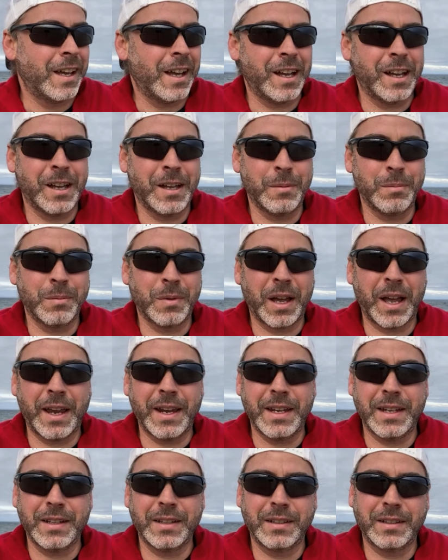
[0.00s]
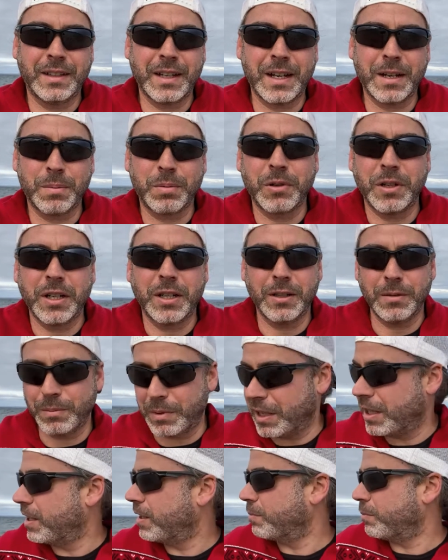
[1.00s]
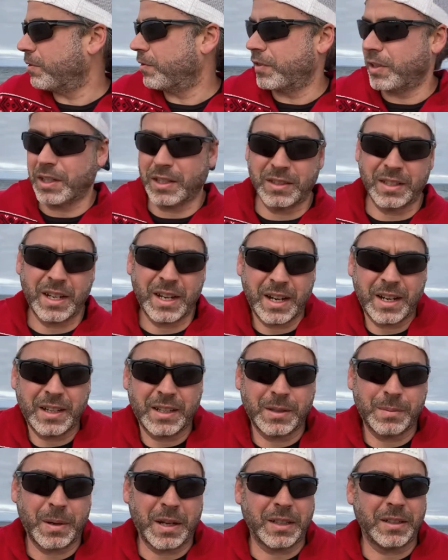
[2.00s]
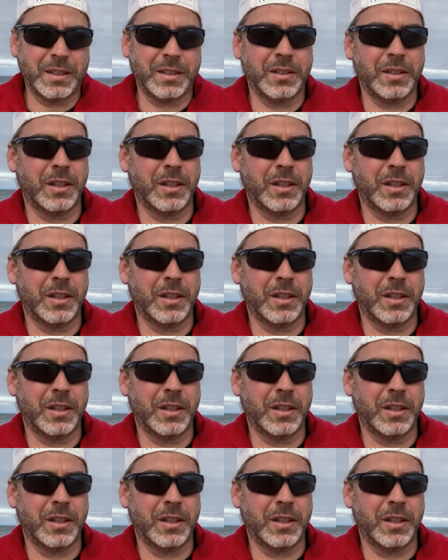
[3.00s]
I got a pretty good medium of things that I expected.